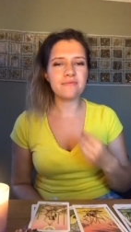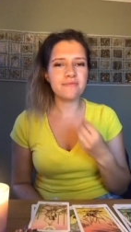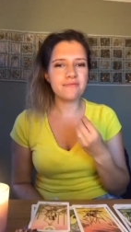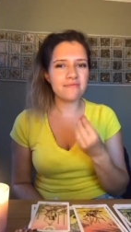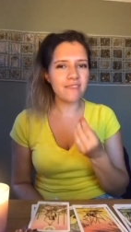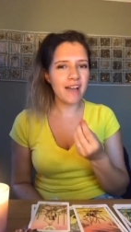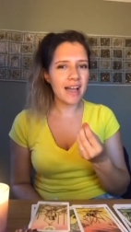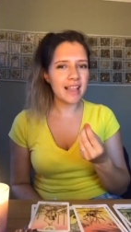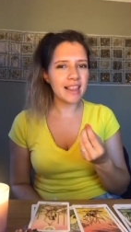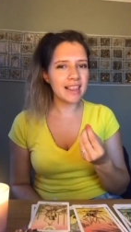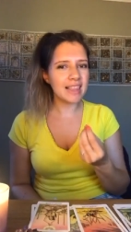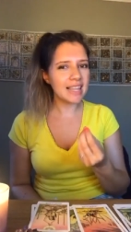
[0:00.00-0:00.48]

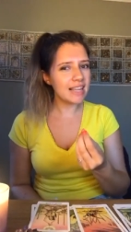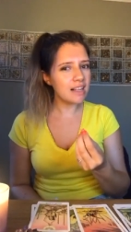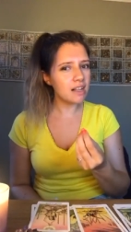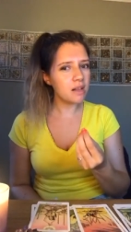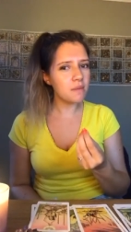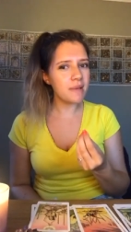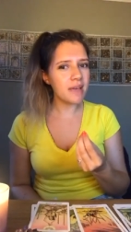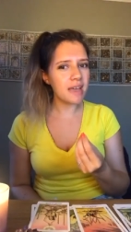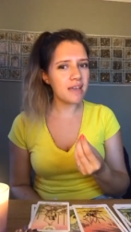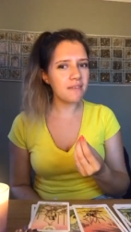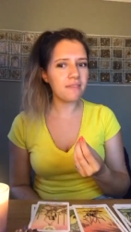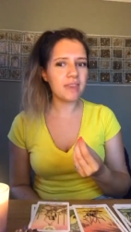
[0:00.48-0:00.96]
that little
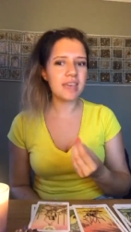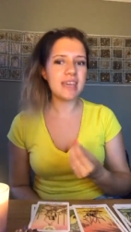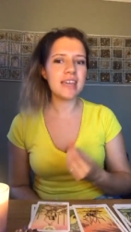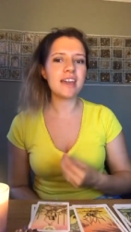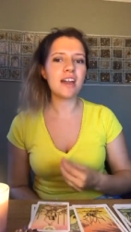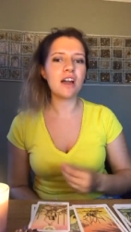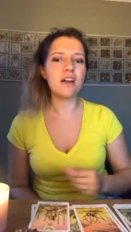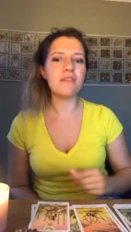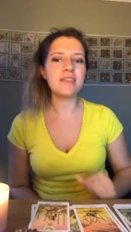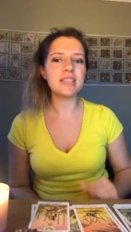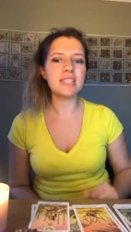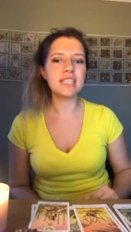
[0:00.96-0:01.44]
bit of
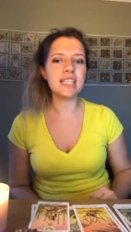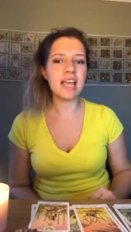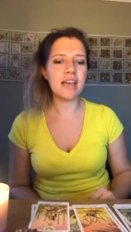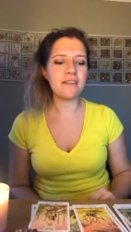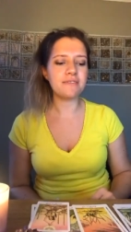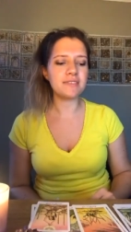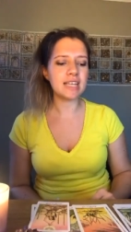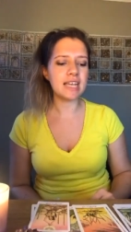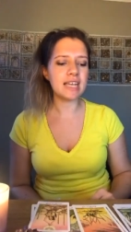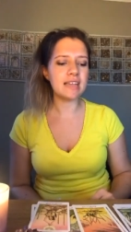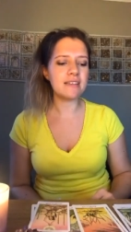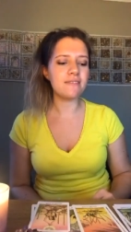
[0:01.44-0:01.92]
ego that's
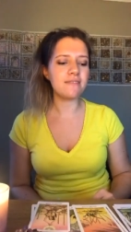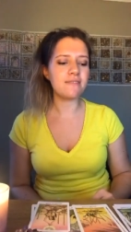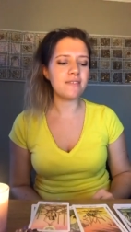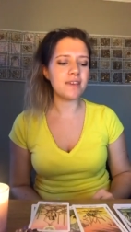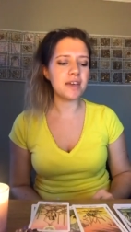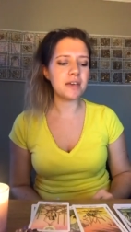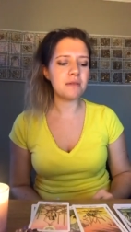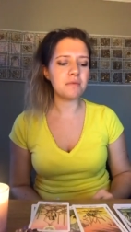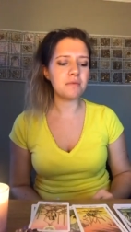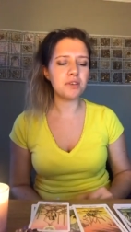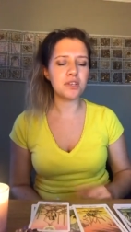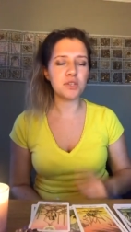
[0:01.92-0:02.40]
left in
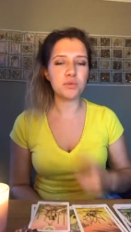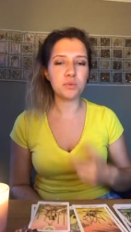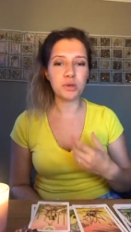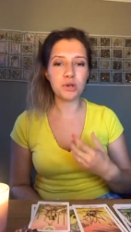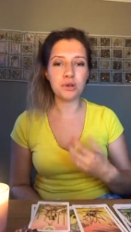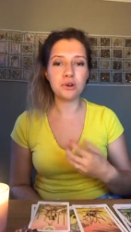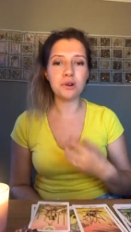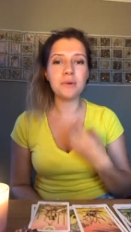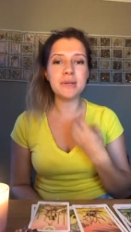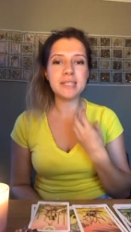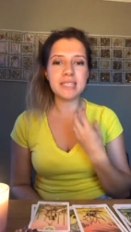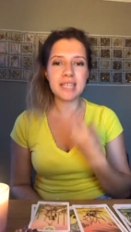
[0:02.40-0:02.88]
them because we
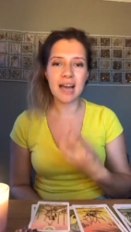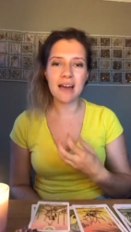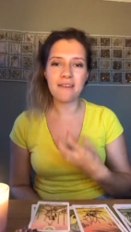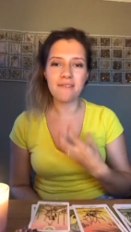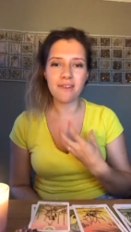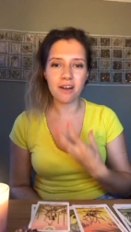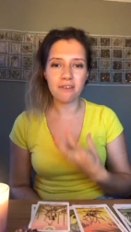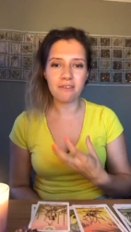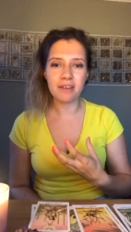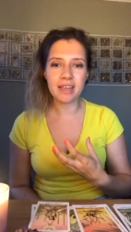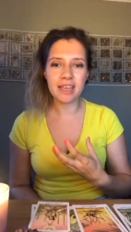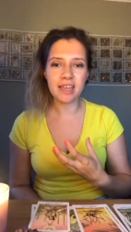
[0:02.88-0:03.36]
always have
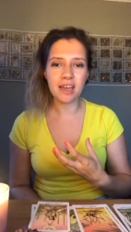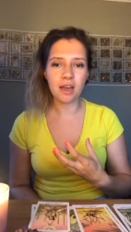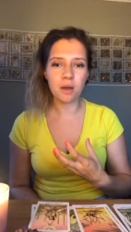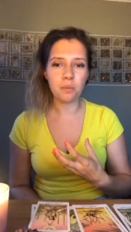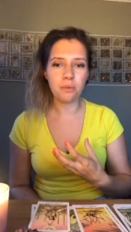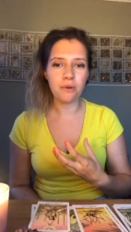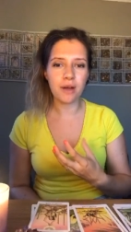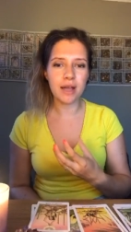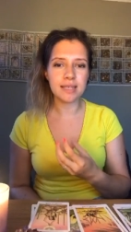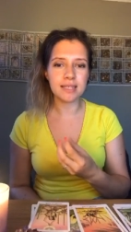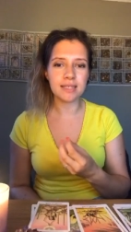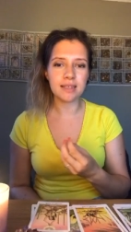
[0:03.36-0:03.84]
our ego
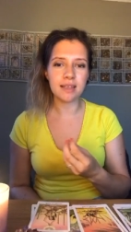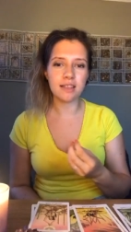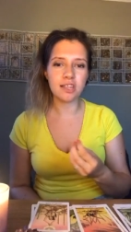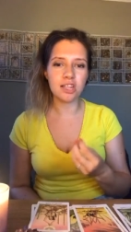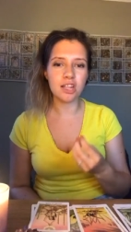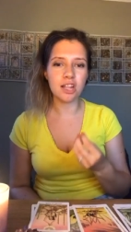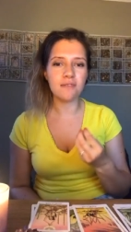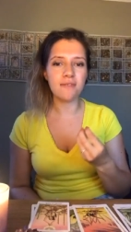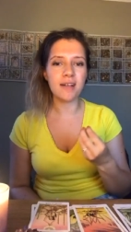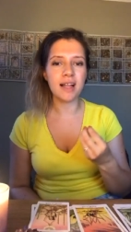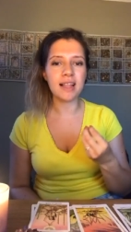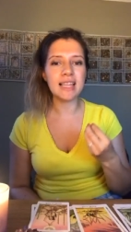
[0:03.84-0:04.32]
present you
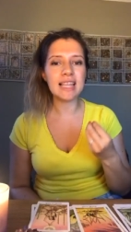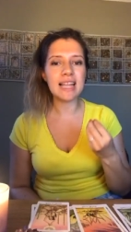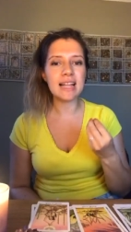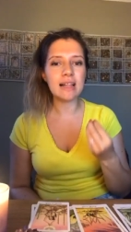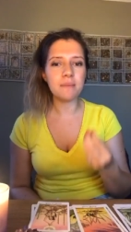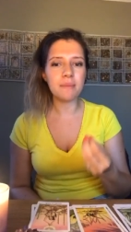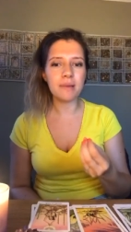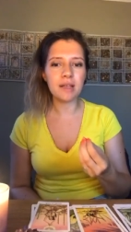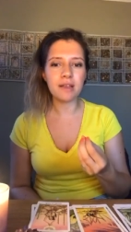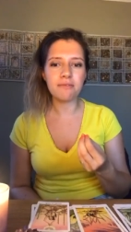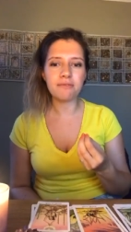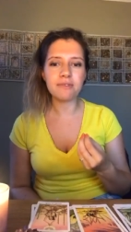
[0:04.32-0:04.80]
know that little
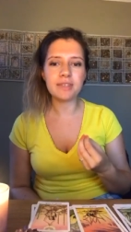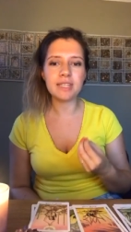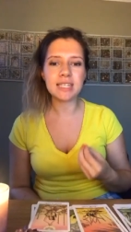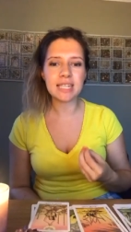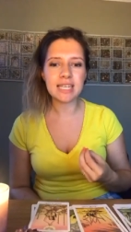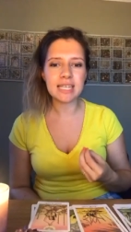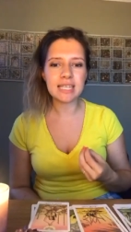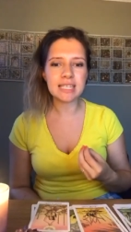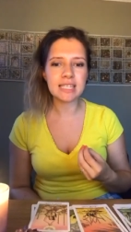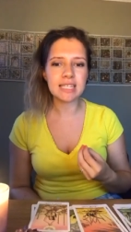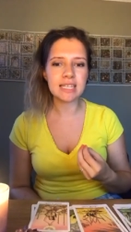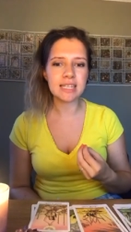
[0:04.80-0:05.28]
bit of
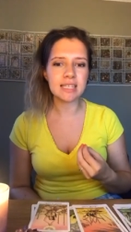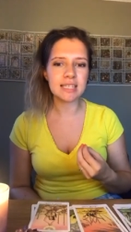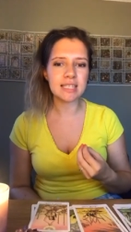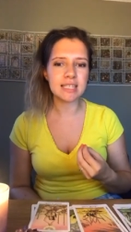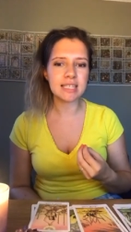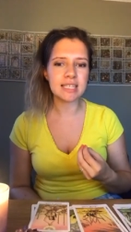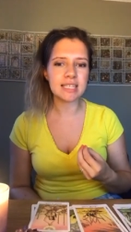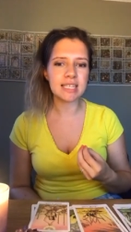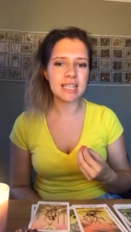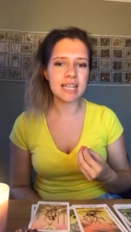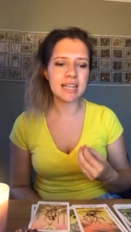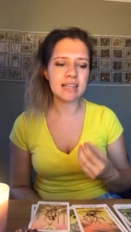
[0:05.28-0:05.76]
resistance
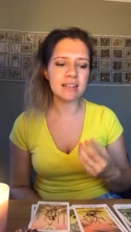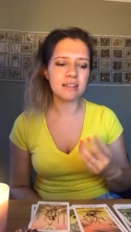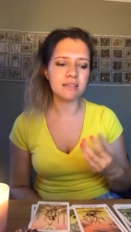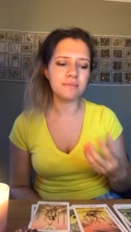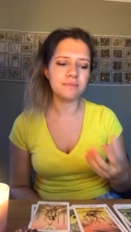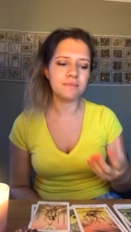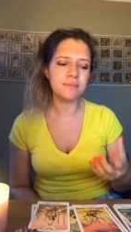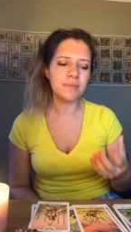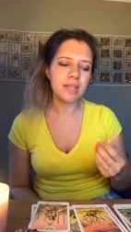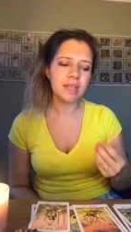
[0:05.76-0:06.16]
still